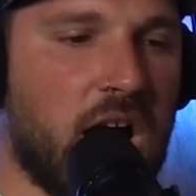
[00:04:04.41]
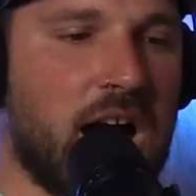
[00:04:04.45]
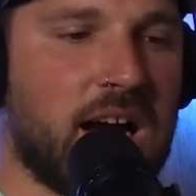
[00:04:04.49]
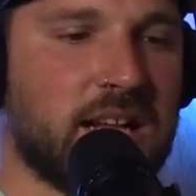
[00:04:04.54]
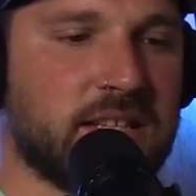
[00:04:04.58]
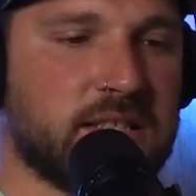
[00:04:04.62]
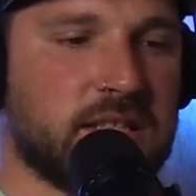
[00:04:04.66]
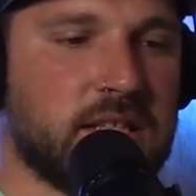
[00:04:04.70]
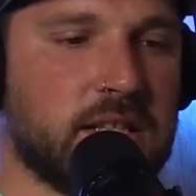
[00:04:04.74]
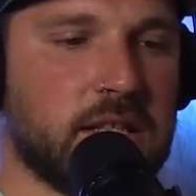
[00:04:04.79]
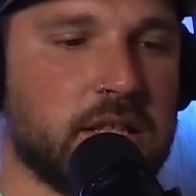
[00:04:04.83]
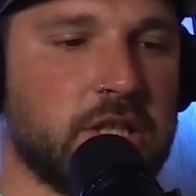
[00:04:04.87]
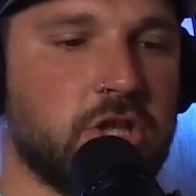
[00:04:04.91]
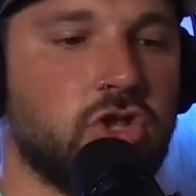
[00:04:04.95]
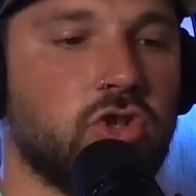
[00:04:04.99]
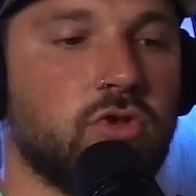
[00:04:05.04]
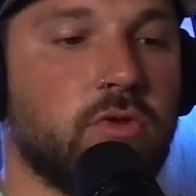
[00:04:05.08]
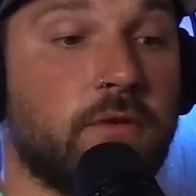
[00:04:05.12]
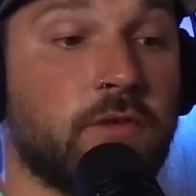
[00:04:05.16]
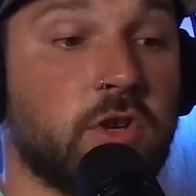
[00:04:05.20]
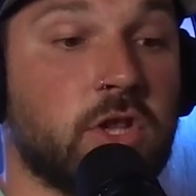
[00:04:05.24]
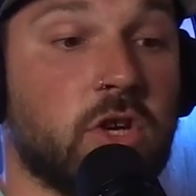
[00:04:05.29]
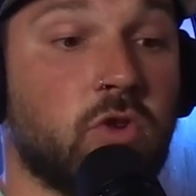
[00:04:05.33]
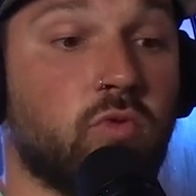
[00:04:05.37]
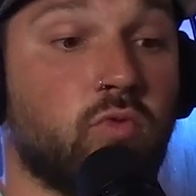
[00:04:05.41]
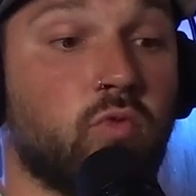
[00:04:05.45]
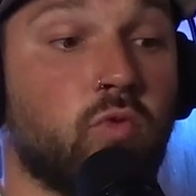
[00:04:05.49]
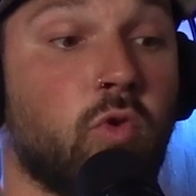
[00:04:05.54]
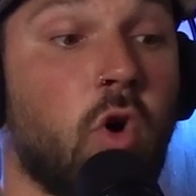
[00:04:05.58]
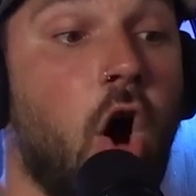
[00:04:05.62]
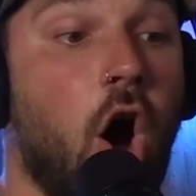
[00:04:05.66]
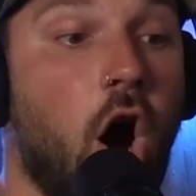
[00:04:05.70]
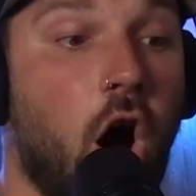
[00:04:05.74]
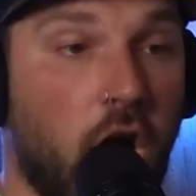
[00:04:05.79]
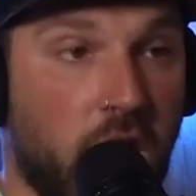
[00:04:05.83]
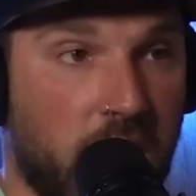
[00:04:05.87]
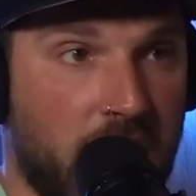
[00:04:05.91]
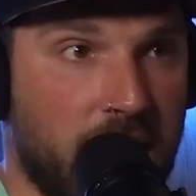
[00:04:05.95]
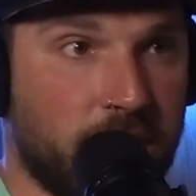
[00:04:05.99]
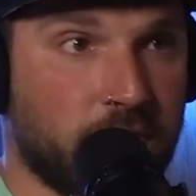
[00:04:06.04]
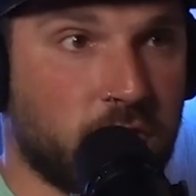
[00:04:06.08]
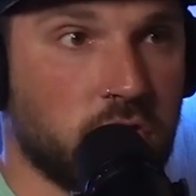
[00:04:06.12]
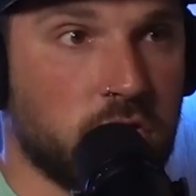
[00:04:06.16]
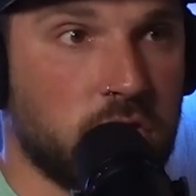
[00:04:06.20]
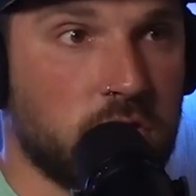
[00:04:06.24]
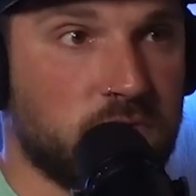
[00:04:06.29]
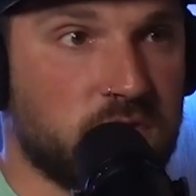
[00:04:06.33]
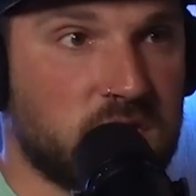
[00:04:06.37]
constantly do everything wrong
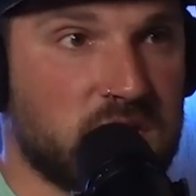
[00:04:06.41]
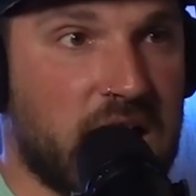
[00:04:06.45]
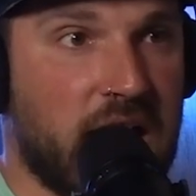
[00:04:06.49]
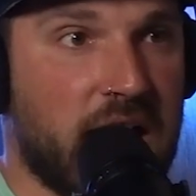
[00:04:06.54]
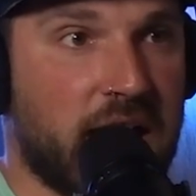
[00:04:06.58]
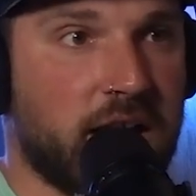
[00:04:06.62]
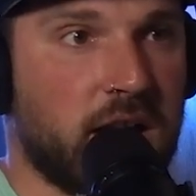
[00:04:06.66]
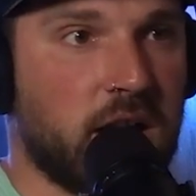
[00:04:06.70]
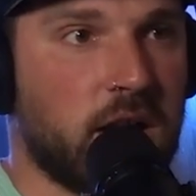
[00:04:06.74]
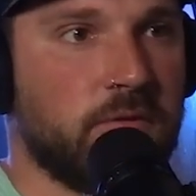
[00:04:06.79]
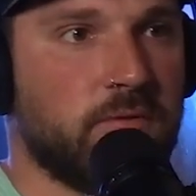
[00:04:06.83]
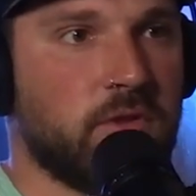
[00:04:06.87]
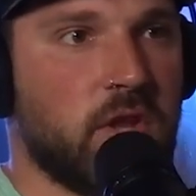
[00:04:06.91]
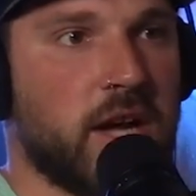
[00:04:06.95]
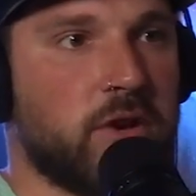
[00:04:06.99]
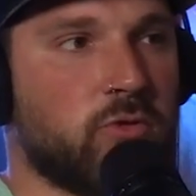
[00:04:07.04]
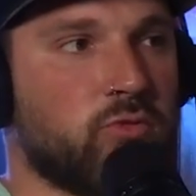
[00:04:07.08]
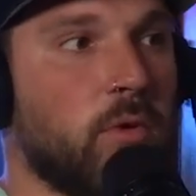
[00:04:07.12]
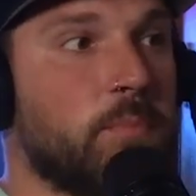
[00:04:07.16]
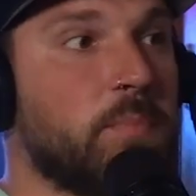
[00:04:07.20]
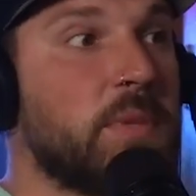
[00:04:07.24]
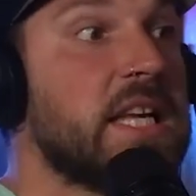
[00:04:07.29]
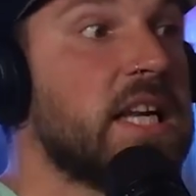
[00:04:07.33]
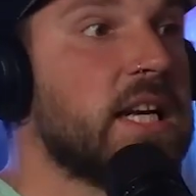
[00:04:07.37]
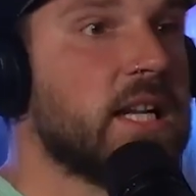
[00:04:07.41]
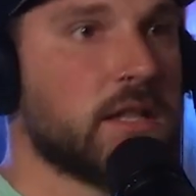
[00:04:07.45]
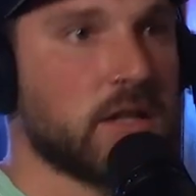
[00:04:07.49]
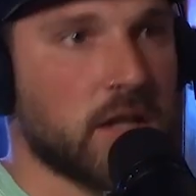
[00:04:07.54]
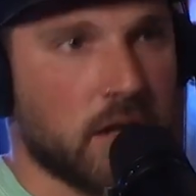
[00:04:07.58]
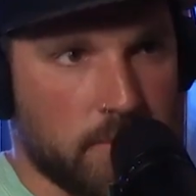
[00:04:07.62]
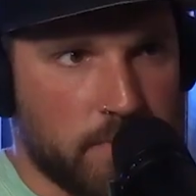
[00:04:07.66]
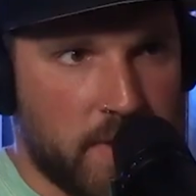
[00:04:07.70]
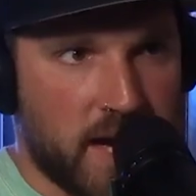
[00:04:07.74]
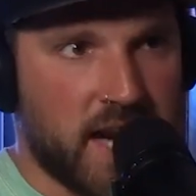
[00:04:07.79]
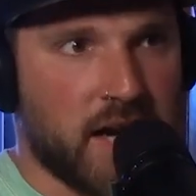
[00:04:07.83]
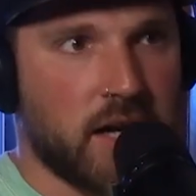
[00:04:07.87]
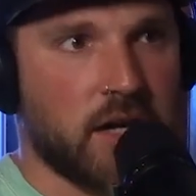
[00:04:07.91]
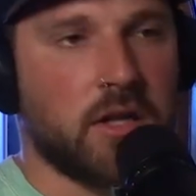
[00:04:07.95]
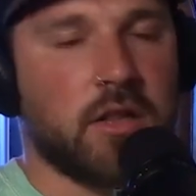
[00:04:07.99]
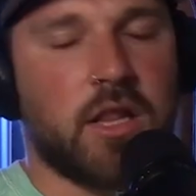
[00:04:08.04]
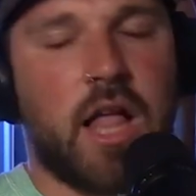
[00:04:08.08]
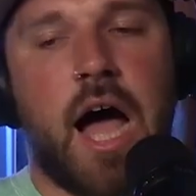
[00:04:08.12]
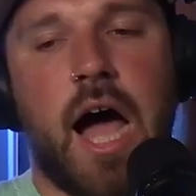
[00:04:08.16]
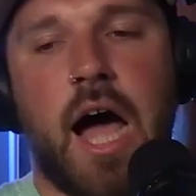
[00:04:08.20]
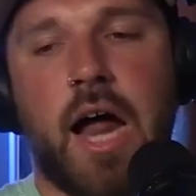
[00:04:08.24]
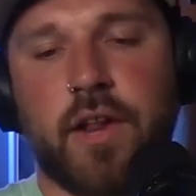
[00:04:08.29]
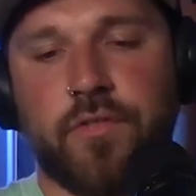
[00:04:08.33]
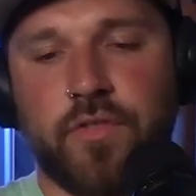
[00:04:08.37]
after you've said it of like repeating the command a
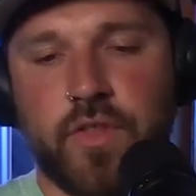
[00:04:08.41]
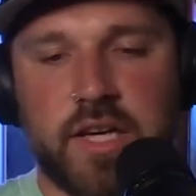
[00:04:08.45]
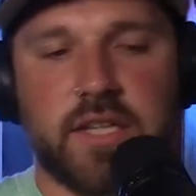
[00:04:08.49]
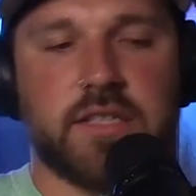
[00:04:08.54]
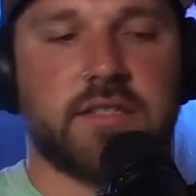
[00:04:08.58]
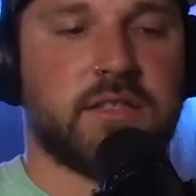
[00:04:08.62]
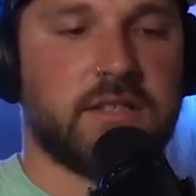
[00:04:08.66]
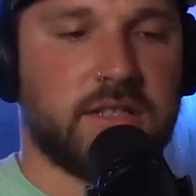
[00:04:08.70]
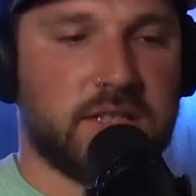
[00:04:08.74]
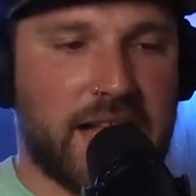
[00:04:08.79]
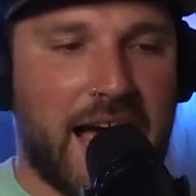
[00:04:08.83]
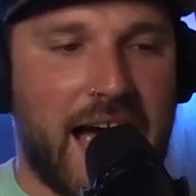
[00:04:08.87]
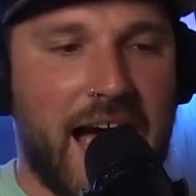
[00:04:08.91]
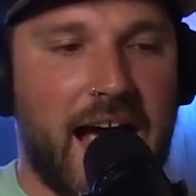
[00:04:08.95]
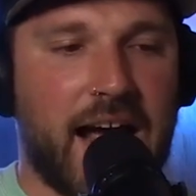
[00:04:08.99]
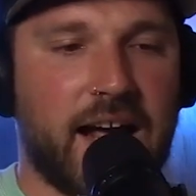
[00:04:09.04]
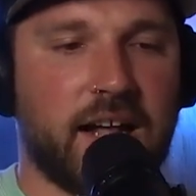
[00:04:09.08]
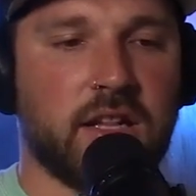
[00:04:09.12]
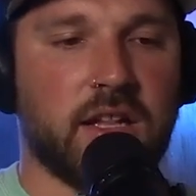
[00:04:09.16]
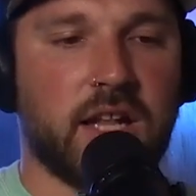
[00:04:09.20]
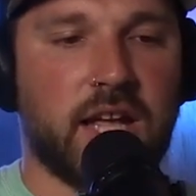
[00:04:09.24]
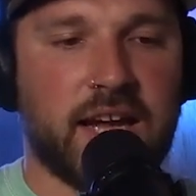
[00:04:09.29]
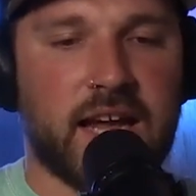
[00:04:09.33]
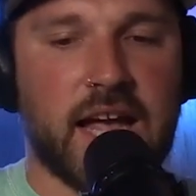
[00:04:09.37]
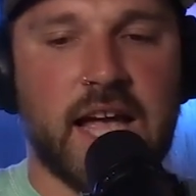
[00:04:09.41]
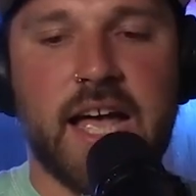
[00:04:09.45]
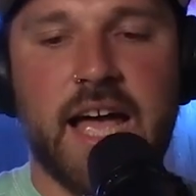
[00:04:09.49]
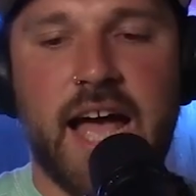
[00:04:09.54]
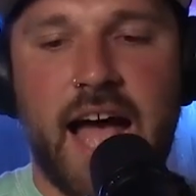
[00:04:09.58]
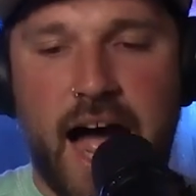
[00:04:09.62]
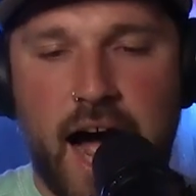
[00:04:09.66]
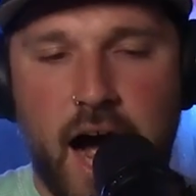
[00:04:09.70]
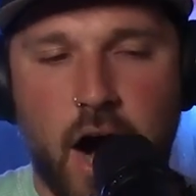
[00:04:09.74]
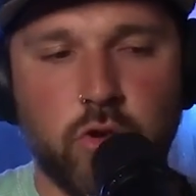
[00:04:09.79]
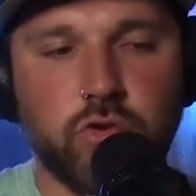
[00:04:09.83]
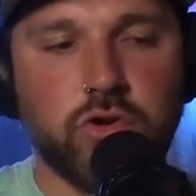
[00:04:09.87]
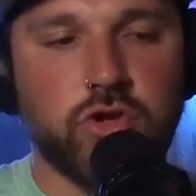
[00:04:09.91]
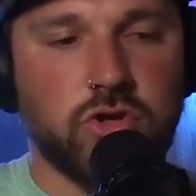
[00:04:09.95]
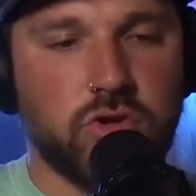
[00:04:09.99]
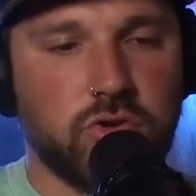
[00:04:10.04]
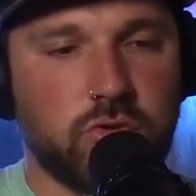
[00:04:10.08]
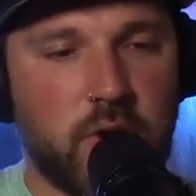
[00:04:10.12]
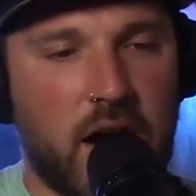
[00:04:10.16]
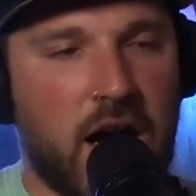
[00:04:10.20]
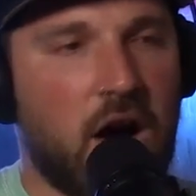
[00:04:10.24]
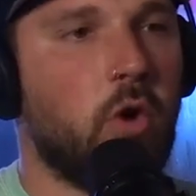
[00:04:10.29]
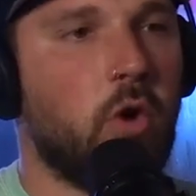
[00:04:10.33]
lot and this and that. And like, how do you